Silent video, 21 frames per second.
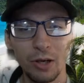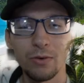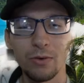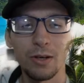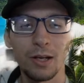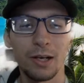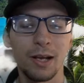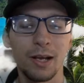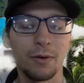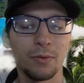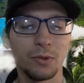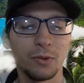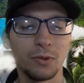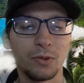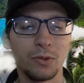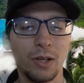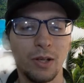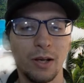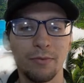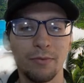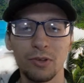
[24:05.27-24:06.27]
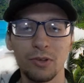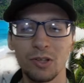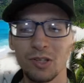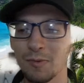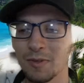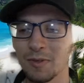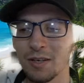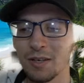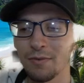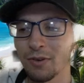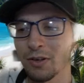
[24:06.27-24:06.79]
and I will do that for you
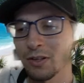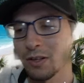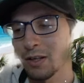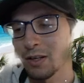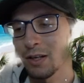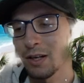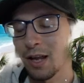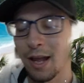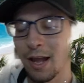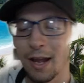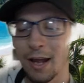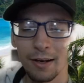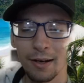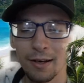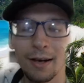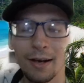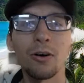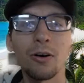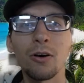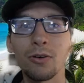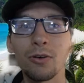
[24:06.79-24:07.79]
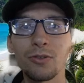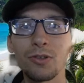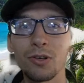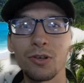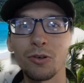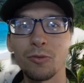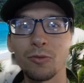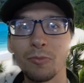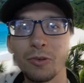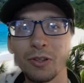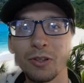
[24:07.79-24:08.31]
specifically, and I'll also
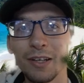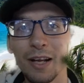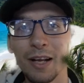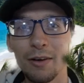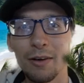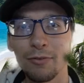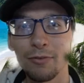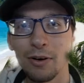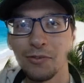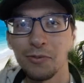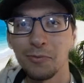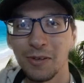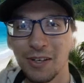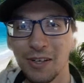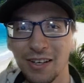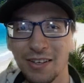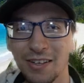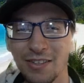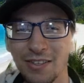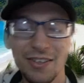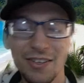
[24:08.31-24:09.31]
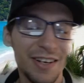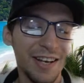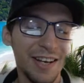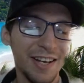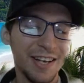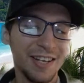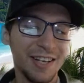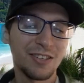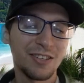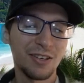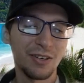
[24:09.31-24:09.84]
build it out for everybody else.
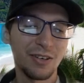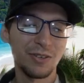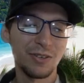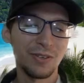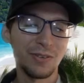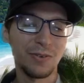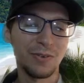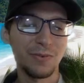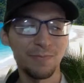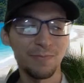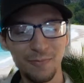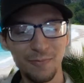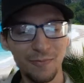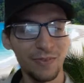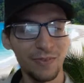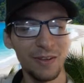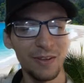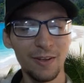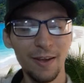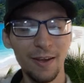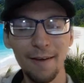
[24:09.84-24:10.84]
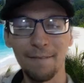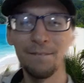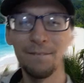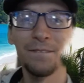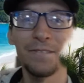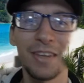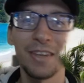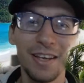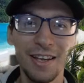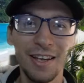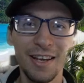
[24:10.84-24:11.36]
So yeah,
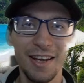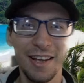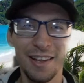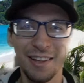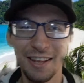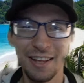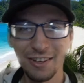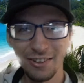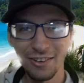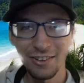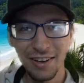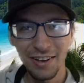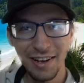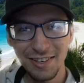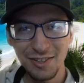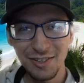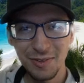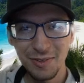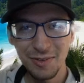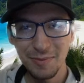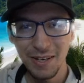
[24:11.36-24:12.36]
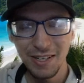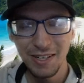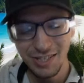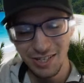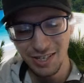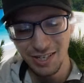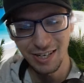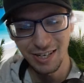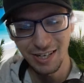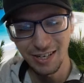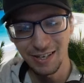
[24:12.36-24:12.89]
thank you guys so much.
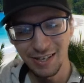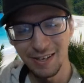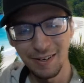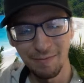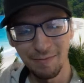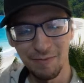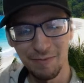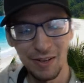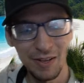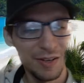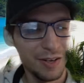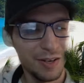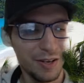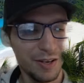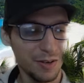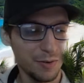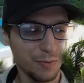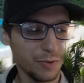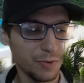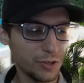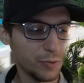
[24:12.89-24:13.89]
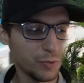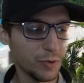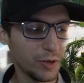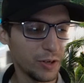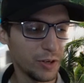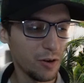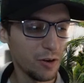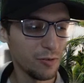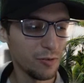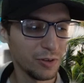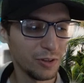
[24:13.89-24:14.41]
Wish we could go
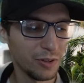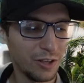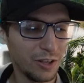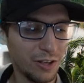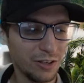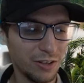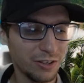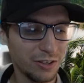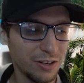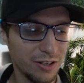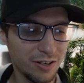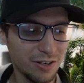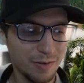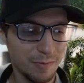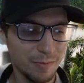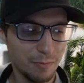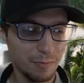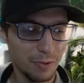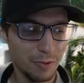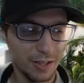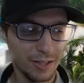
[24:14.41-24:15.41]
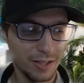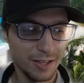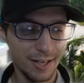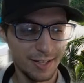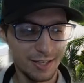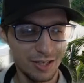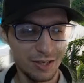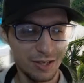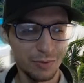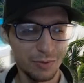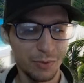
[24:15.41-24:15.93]
for longer, but that's
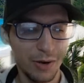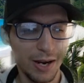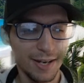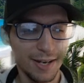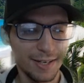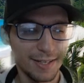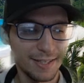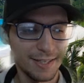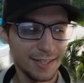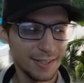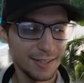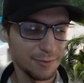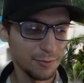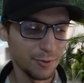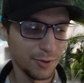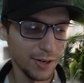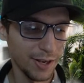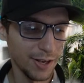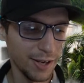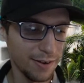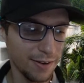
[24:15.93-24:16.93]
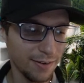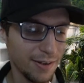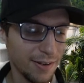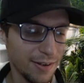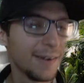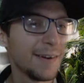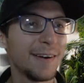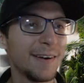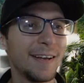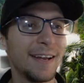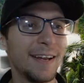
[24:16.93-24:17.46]
all right for now.
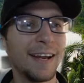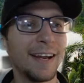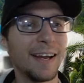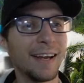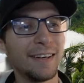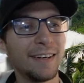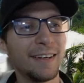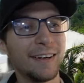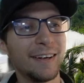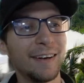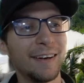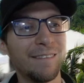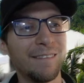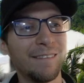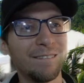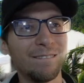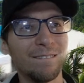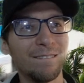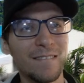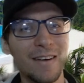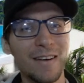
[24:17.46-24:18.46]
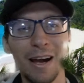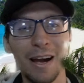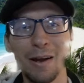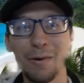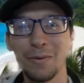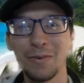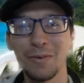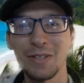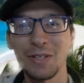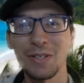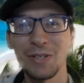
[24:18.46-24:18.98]
And I will
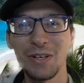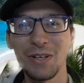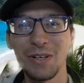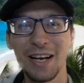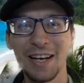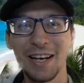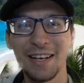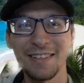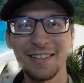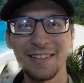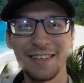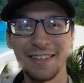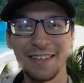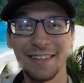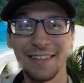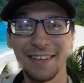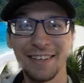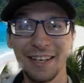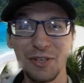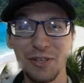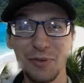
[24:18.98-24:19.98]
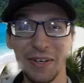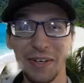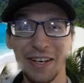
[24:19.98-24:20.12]
see you guys in the next one.